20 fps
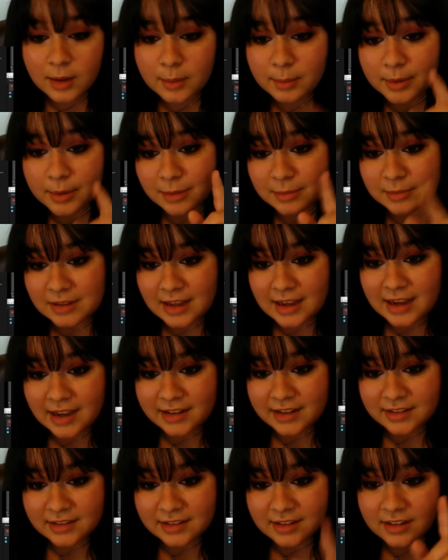I'm
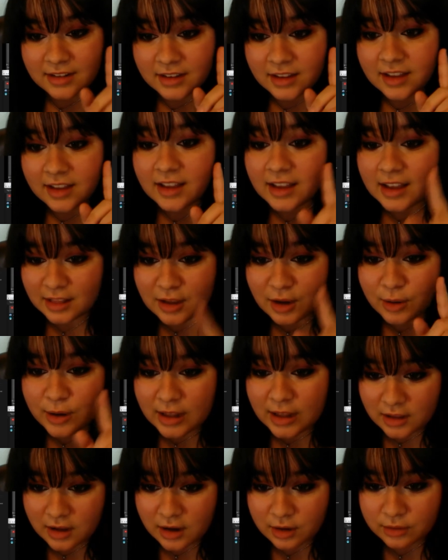glad.
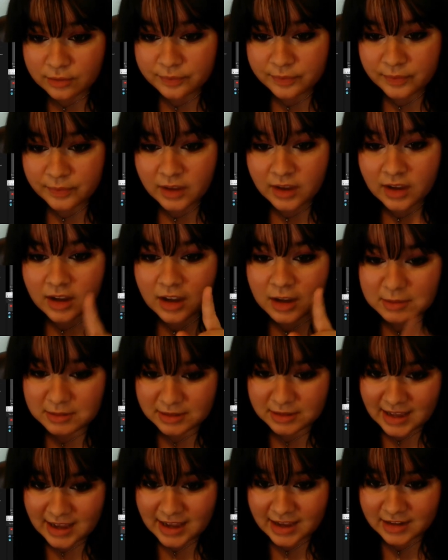Hello. I'm
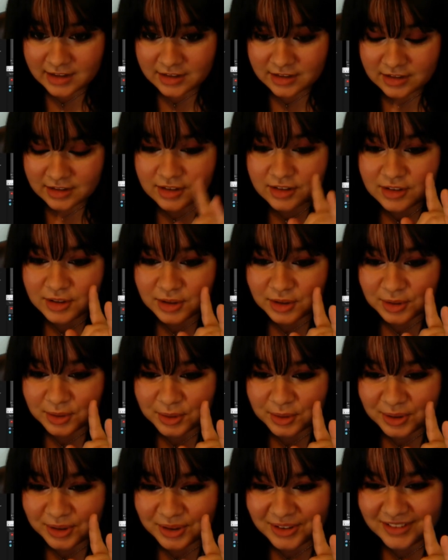glad you
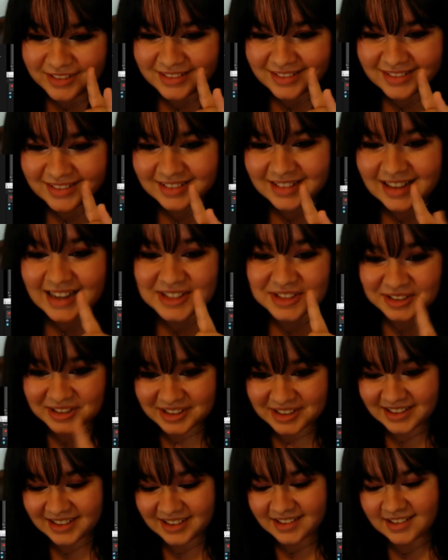guys are
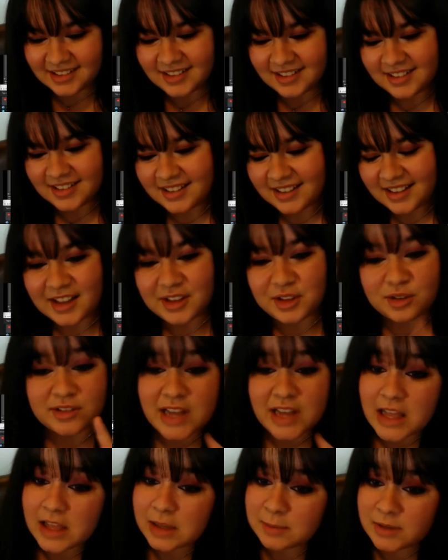here and you're
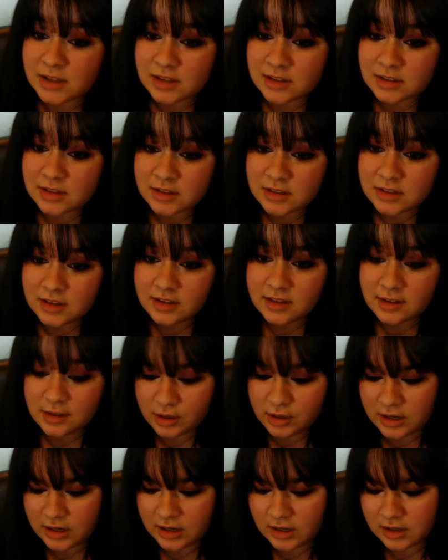telling me that
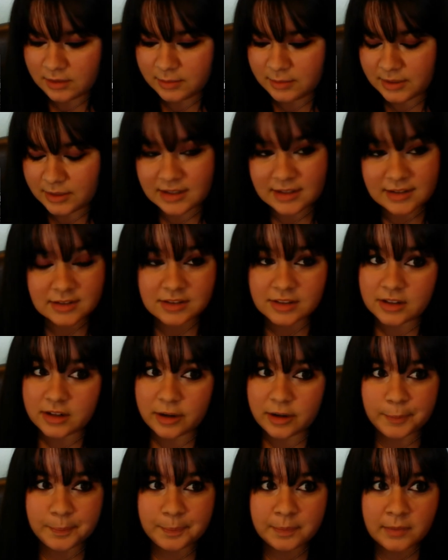you're here, because
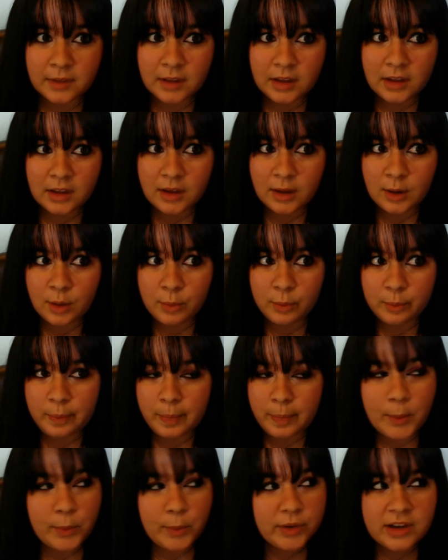
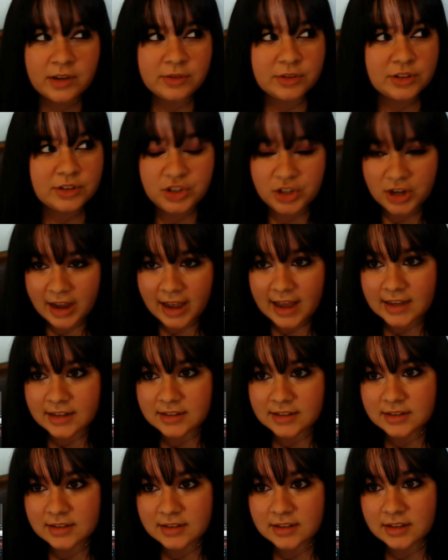without the chat,
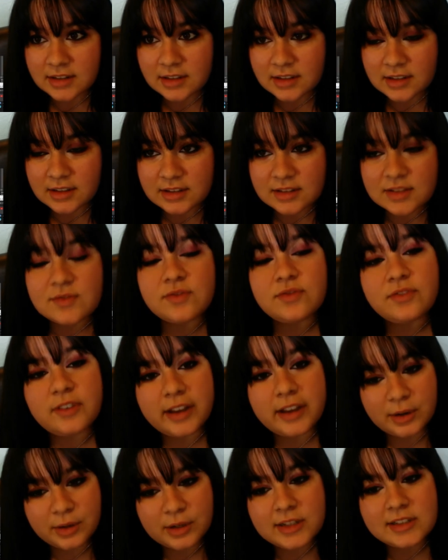it's
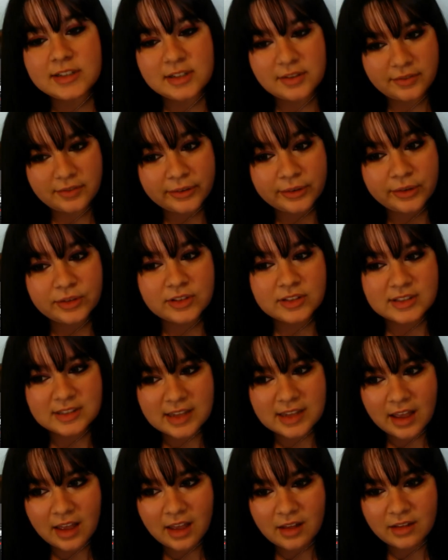very difficult to
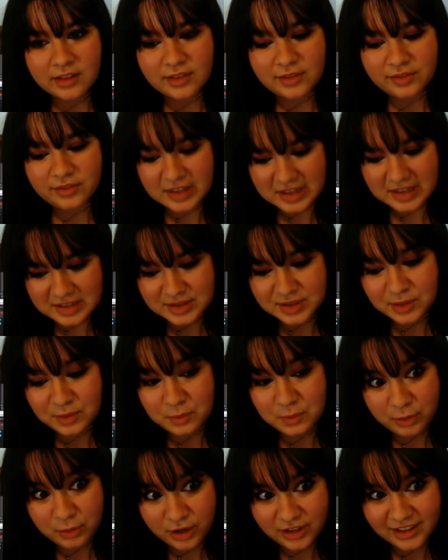tell if things are
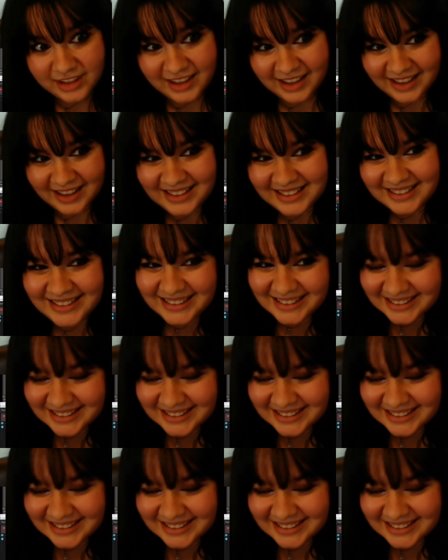working.